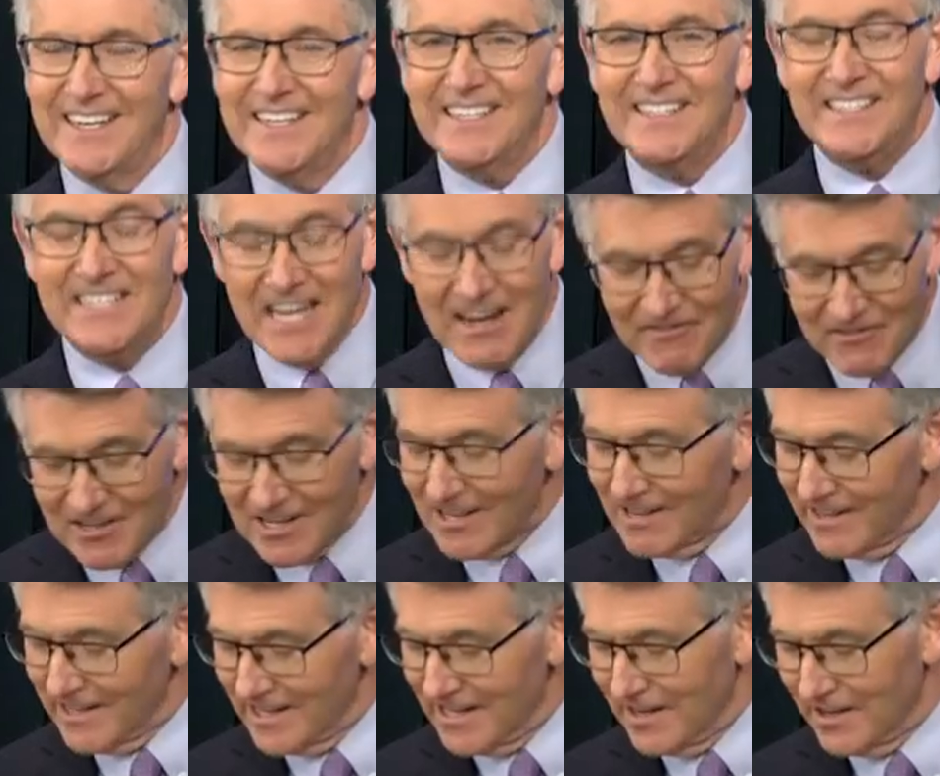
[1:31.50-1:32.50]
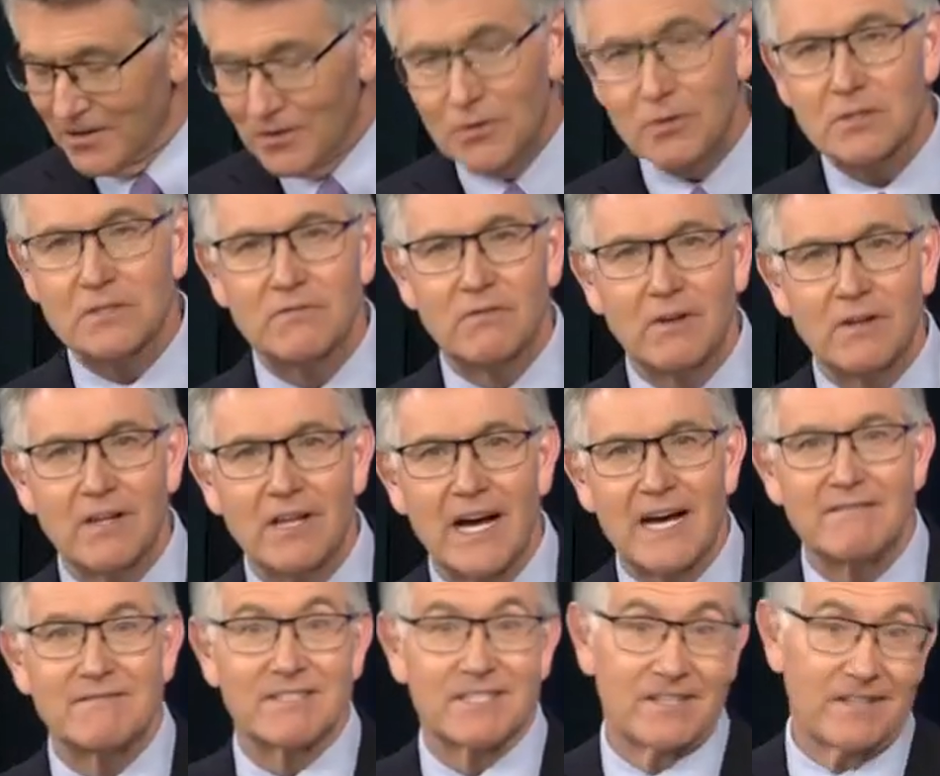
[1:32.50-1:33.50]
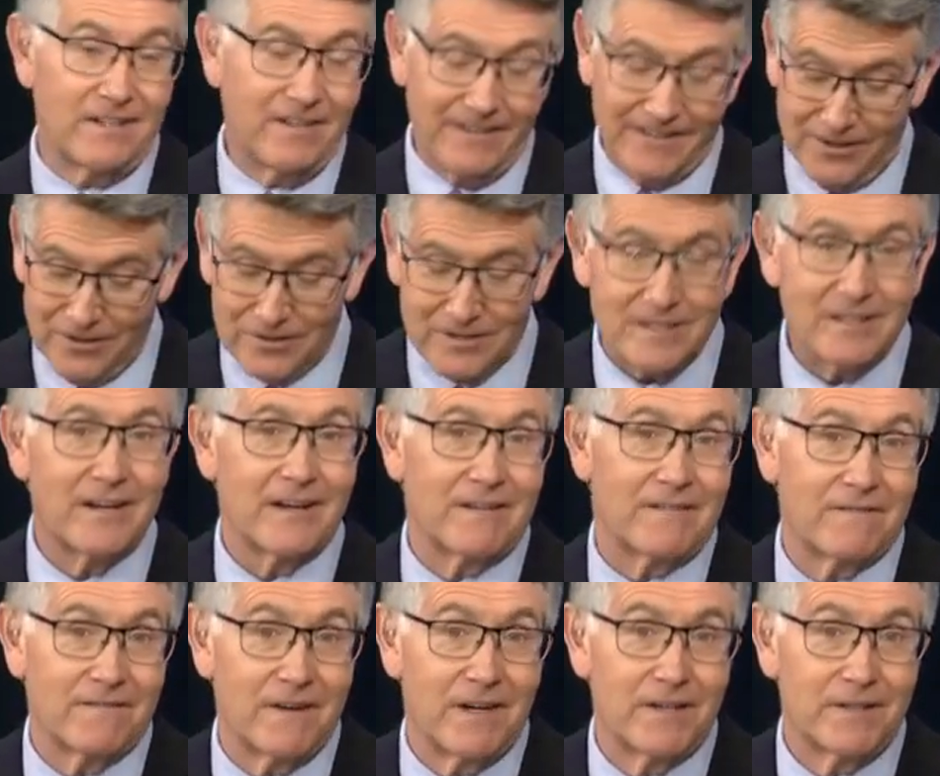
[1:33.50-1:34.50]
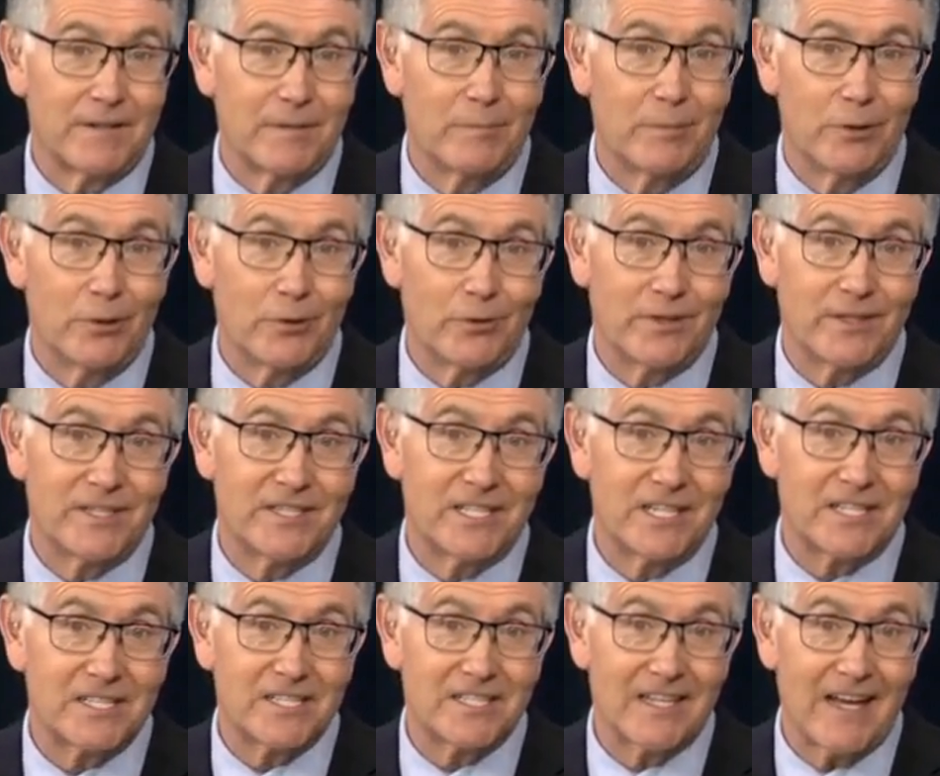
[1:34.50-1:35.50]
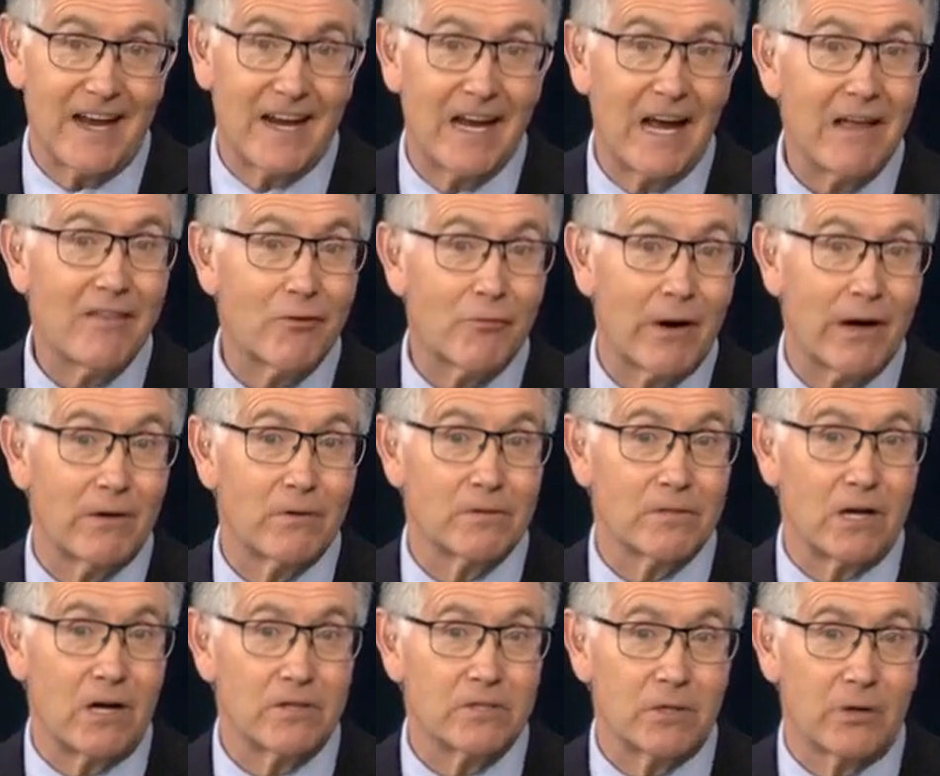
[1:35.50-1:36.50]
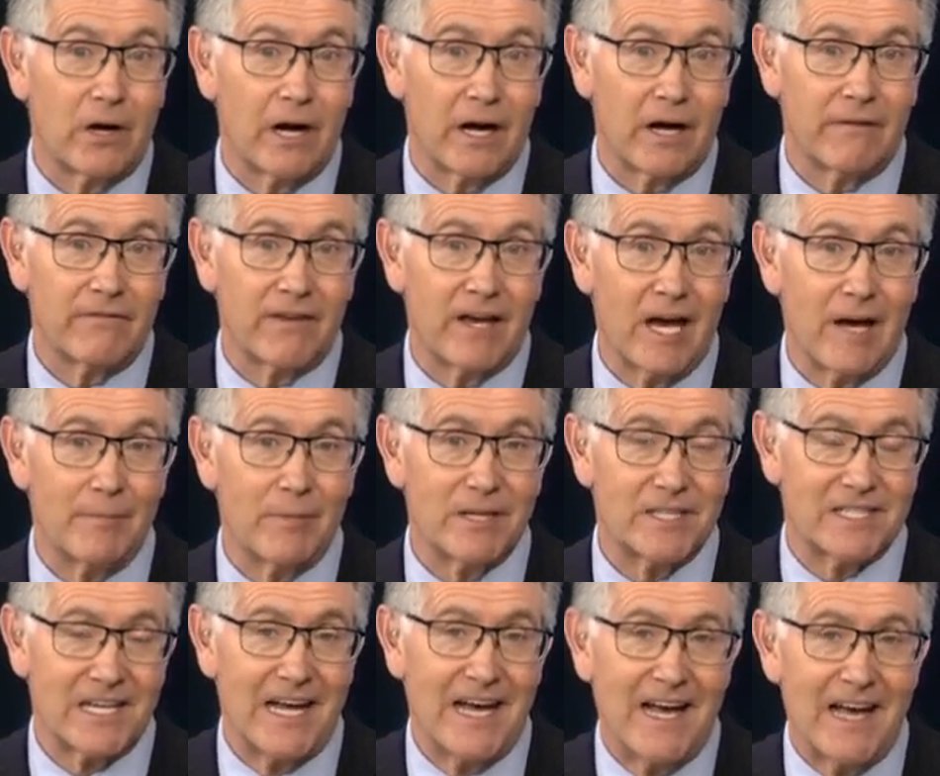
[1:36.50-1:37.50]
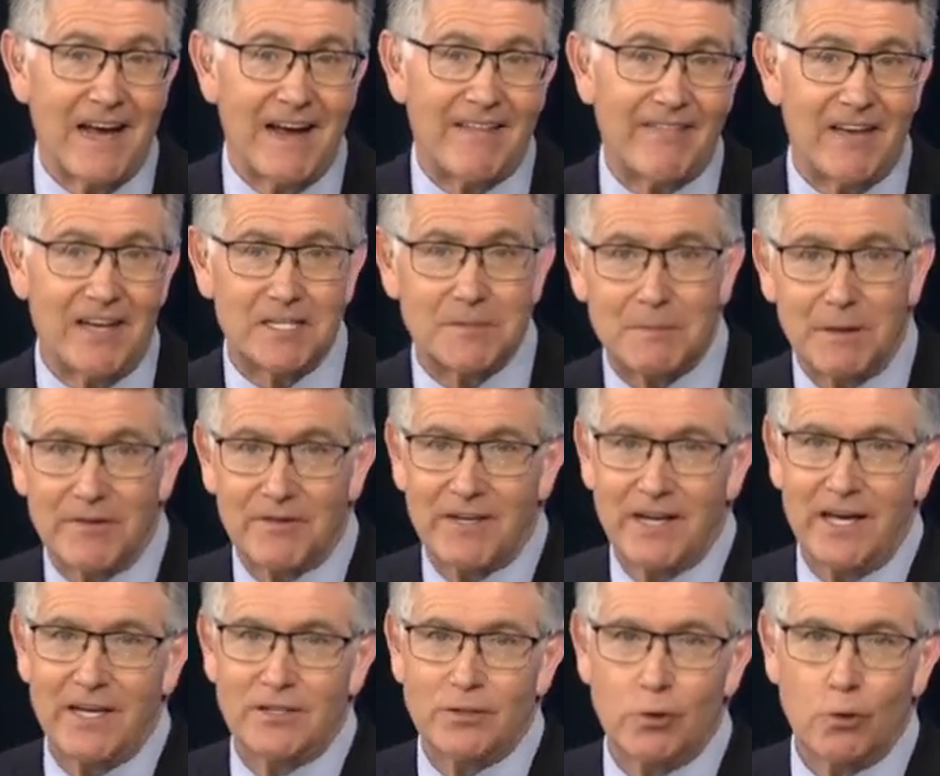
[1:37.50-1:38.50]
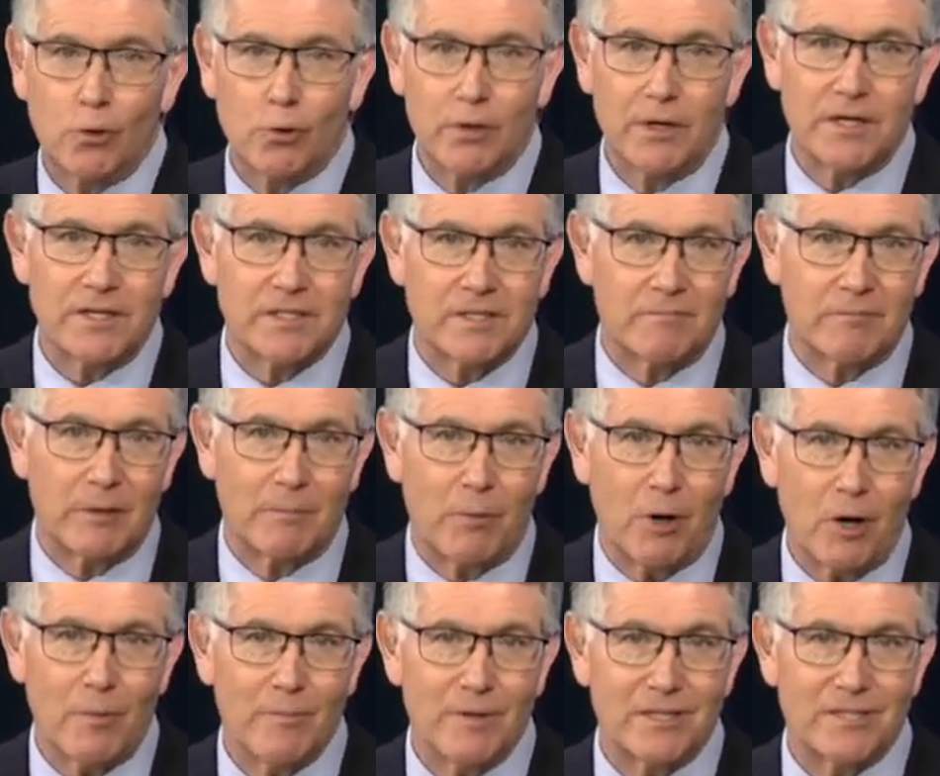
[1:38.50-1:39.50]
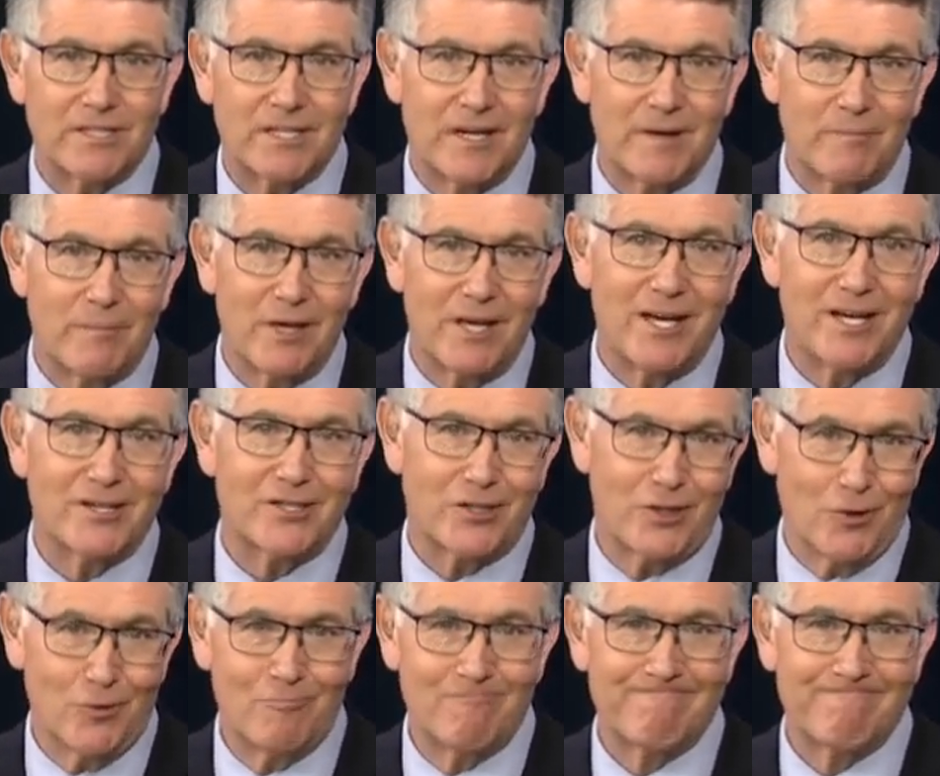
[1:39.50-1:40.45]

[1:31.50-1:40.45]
Definitely a useful life skill and looks like fun to boot. Sixth and eighth graders also got off campus. They spent the day touring some departments at PSU.